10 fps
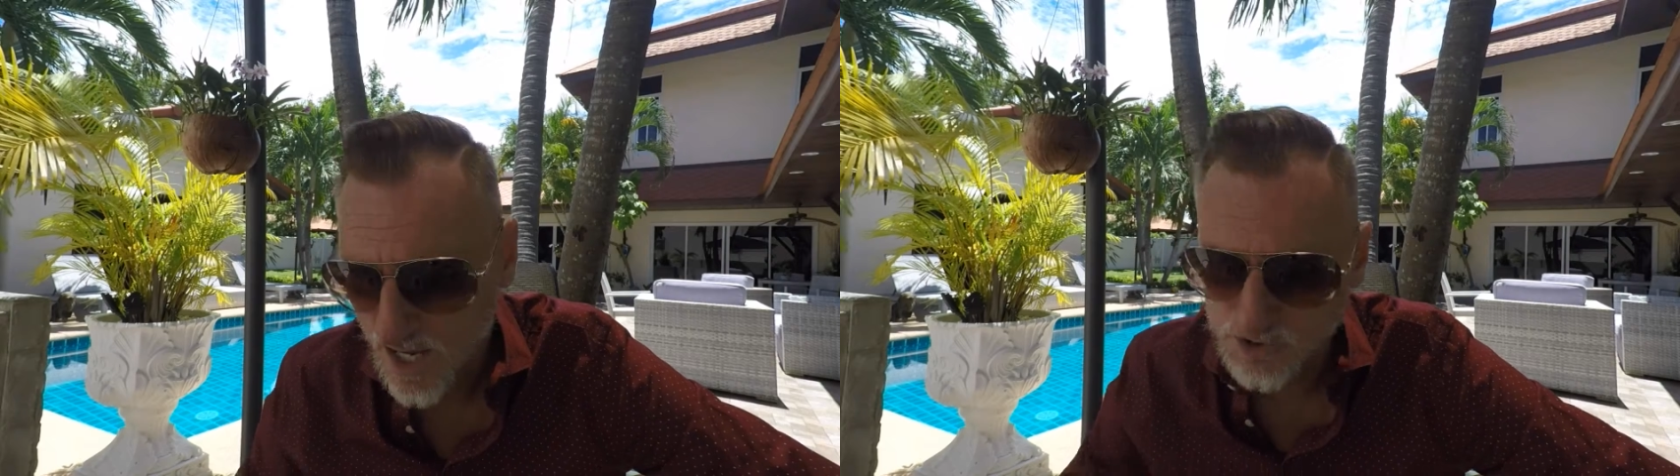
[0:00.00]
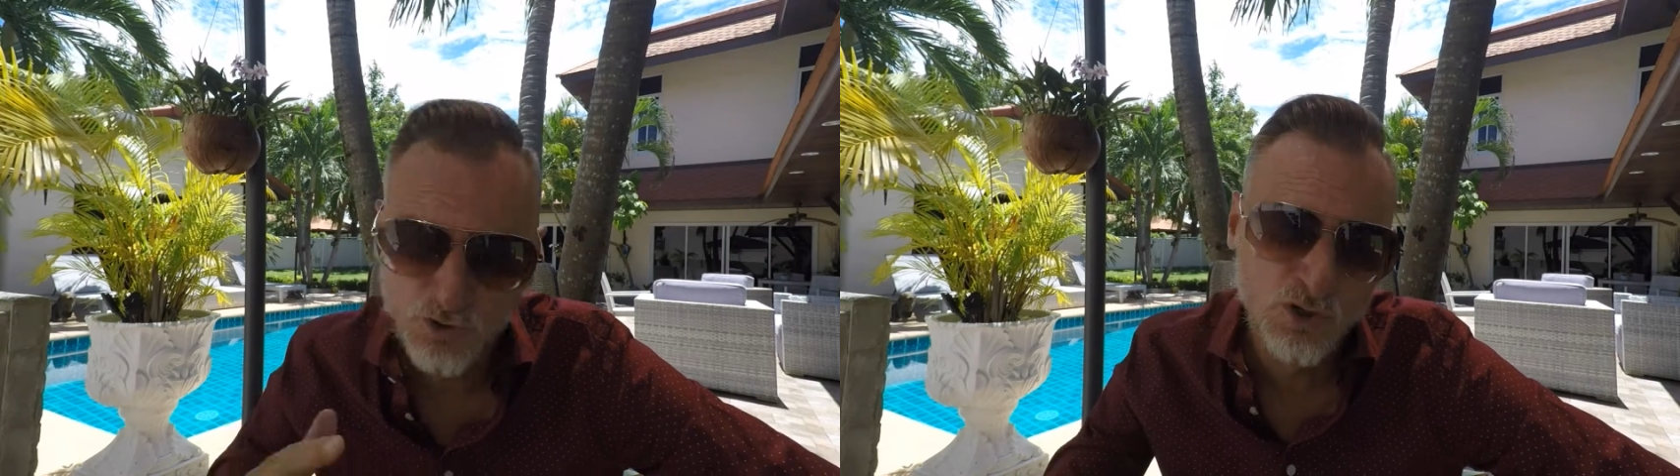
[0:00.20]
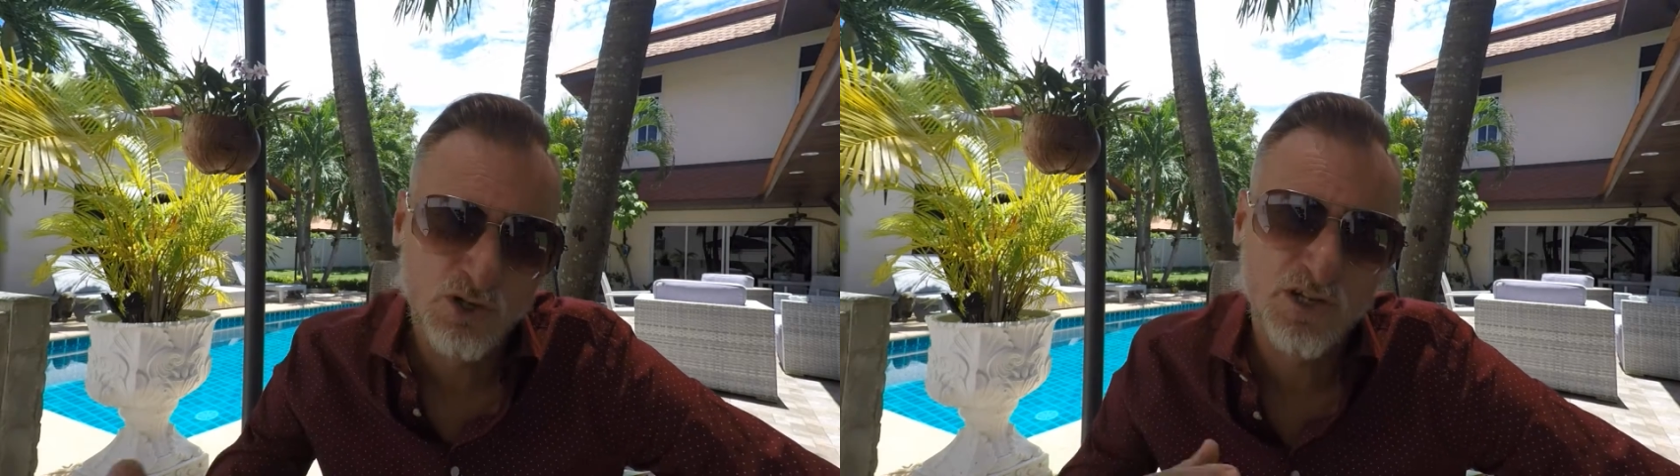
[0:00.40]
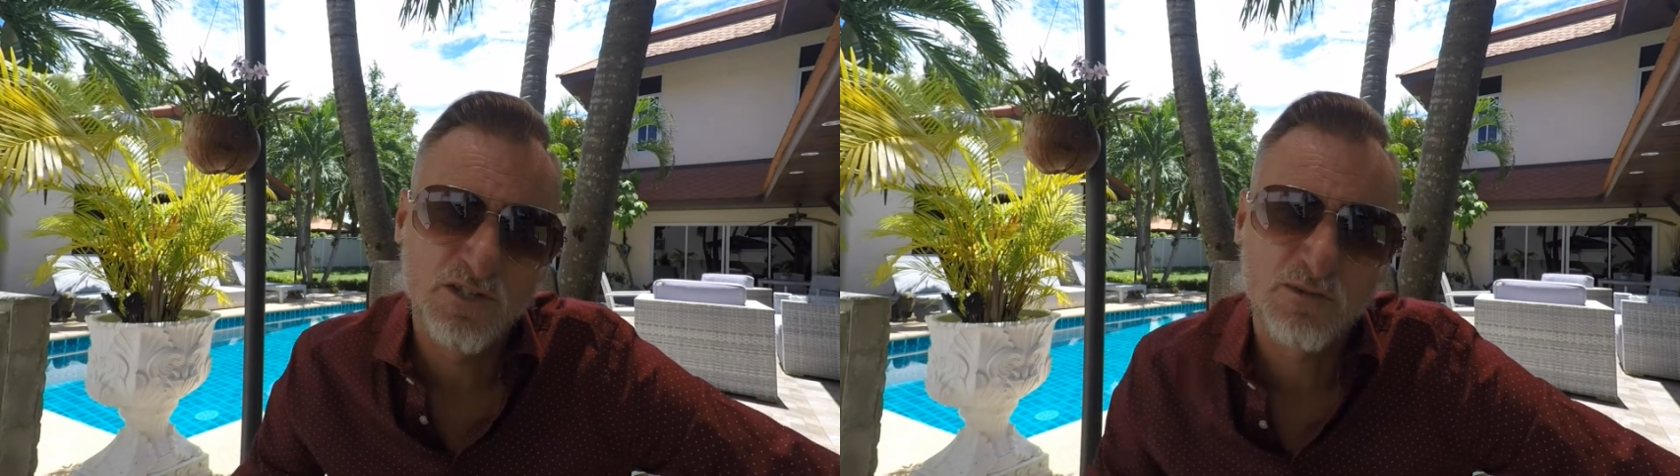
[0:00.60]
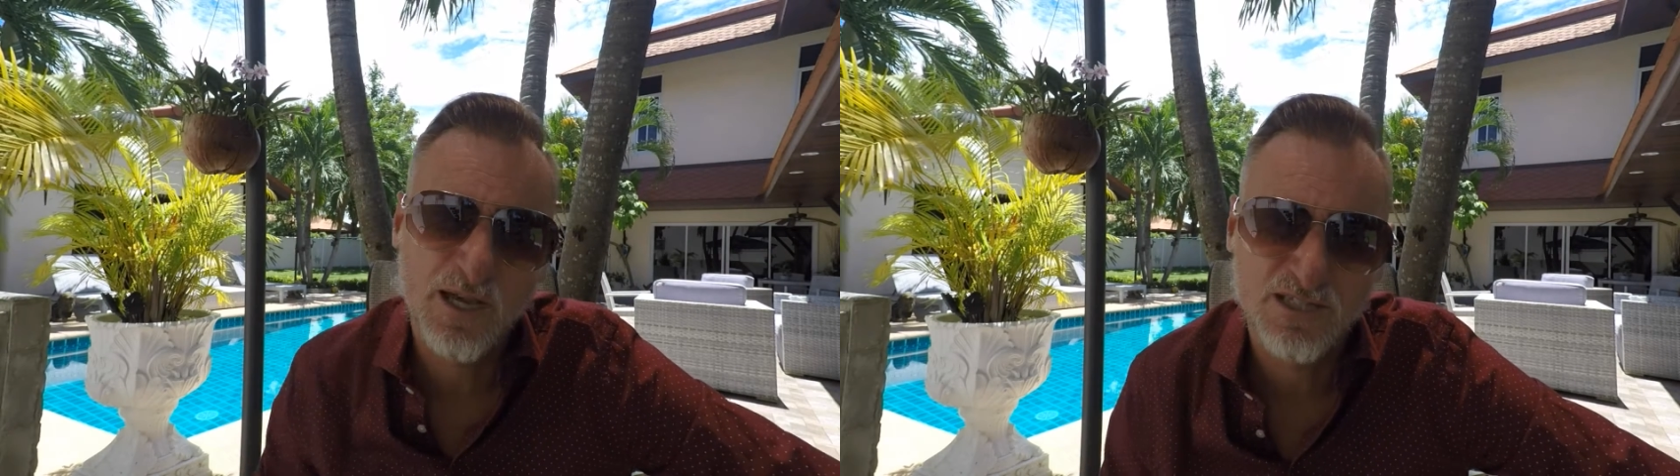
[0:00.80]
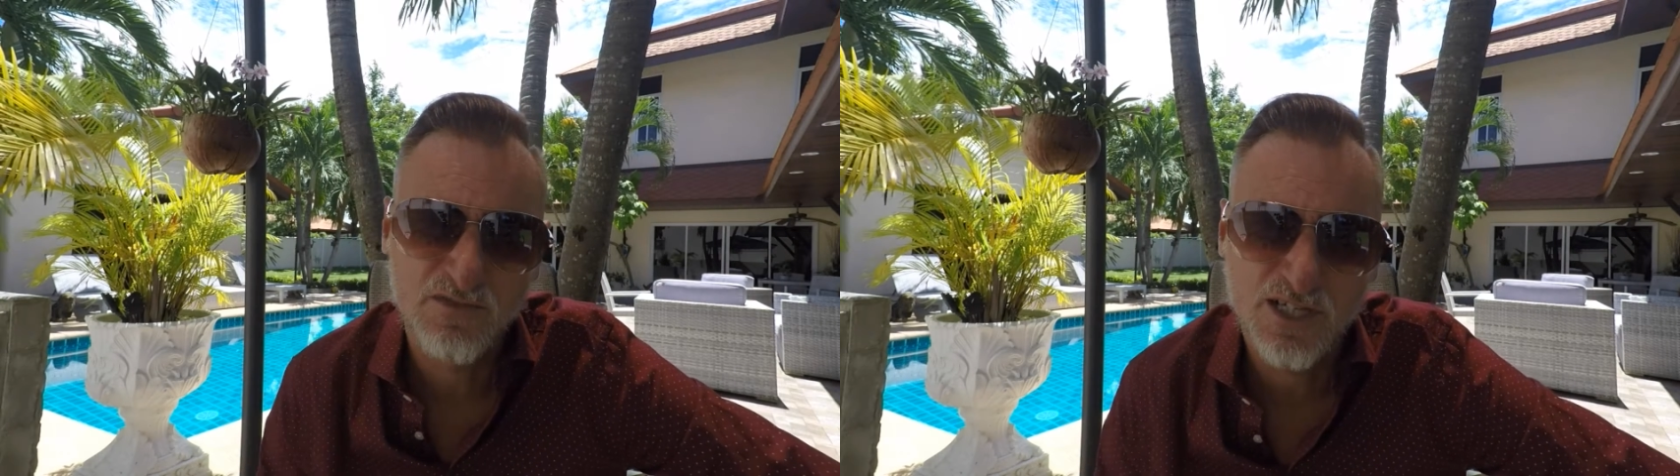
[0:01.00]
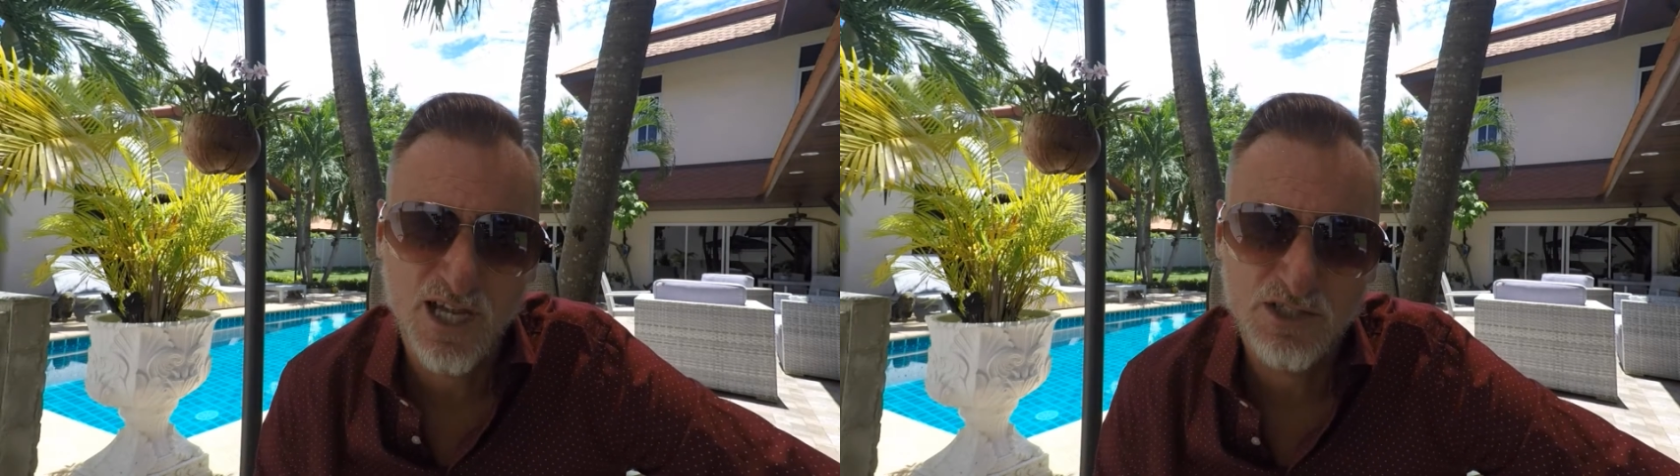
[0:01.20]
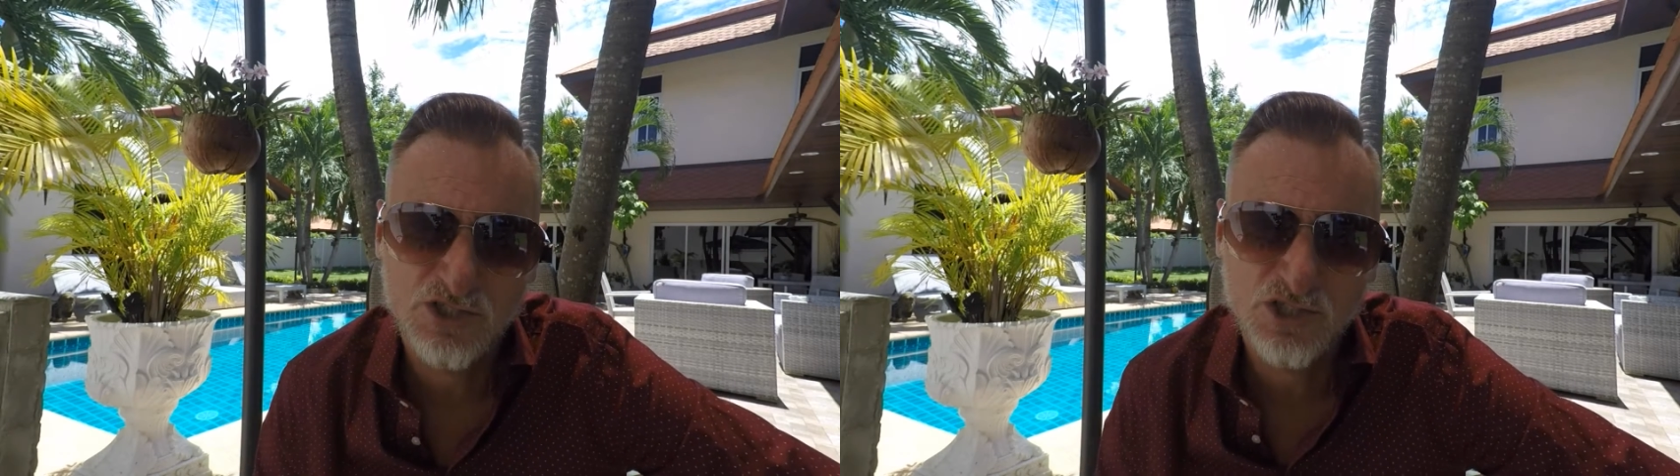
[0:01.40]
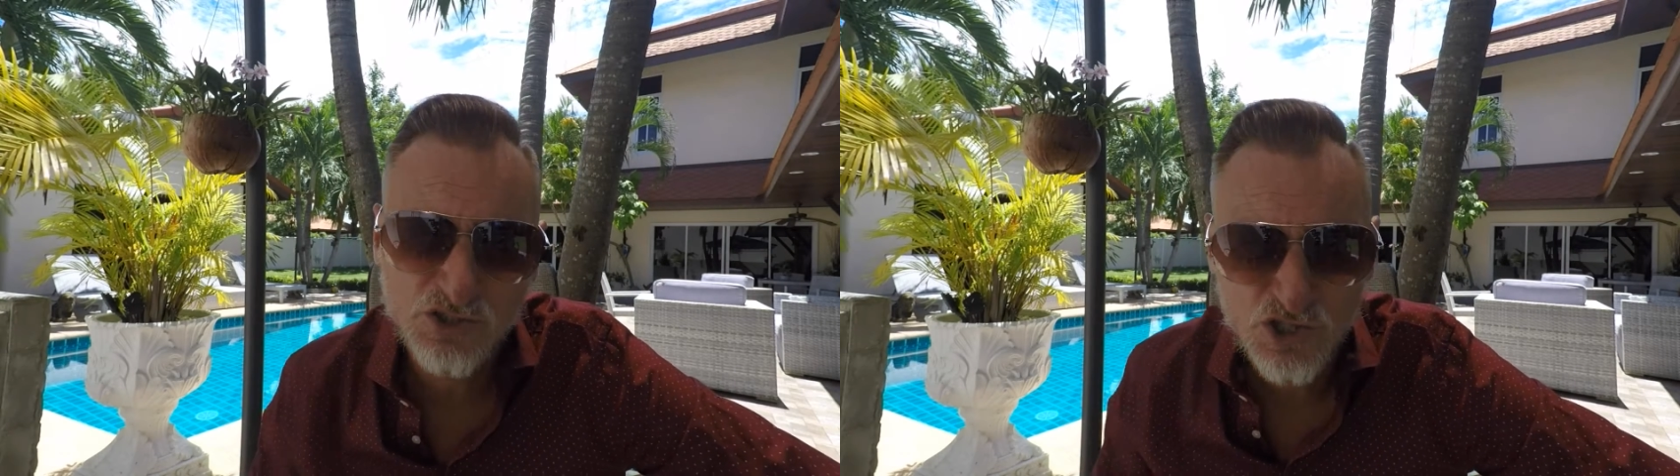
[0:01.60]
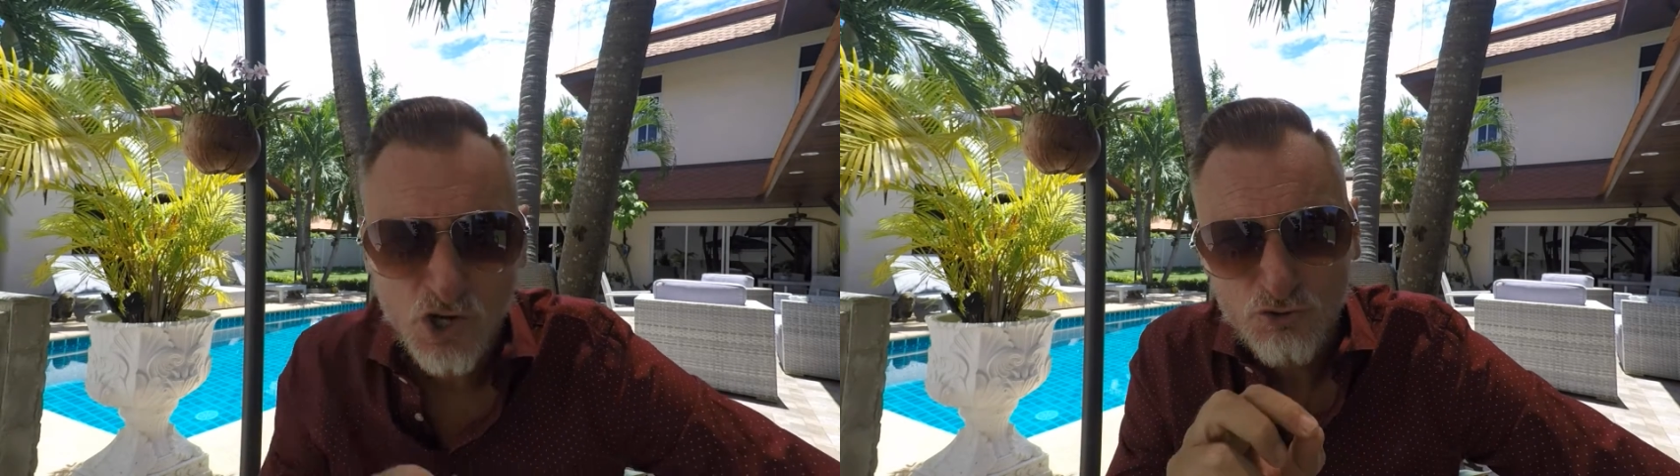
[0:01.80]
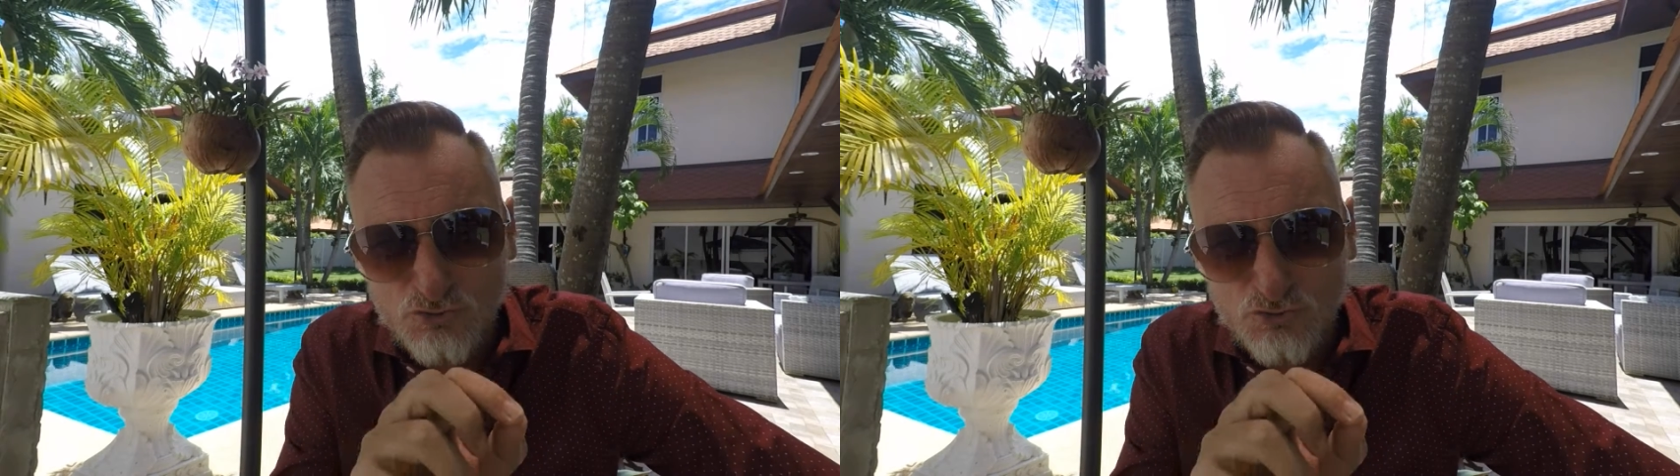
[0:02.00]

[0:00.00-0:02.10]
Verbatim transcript: and you look at the specifications,